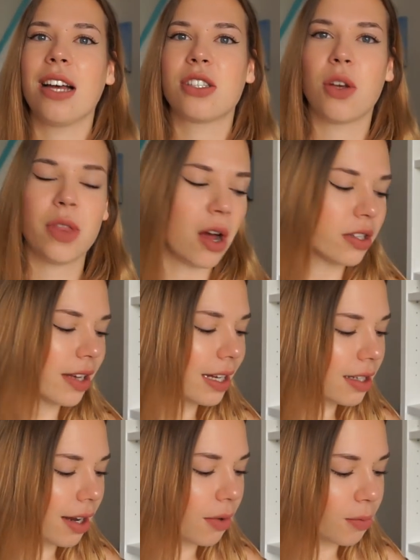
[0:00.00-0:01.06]
So they also
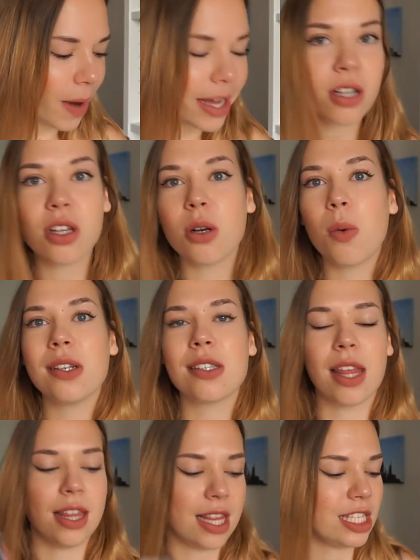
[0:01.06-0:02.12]
had regular ones
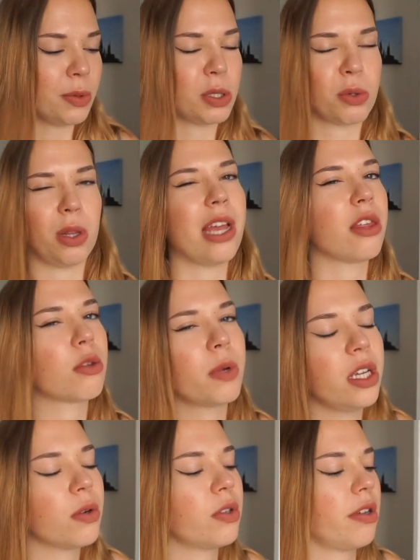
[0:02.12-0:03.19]
like these, which were like
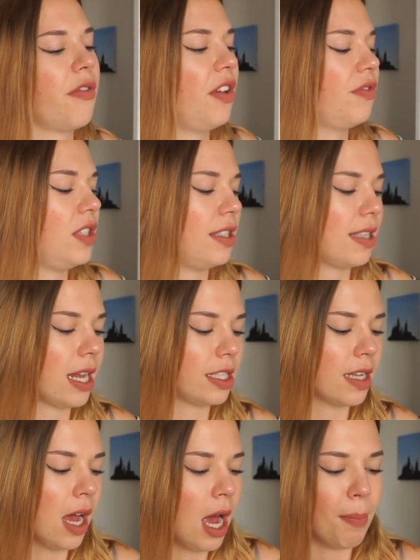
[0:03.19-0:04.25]
3 euros and 50 cents,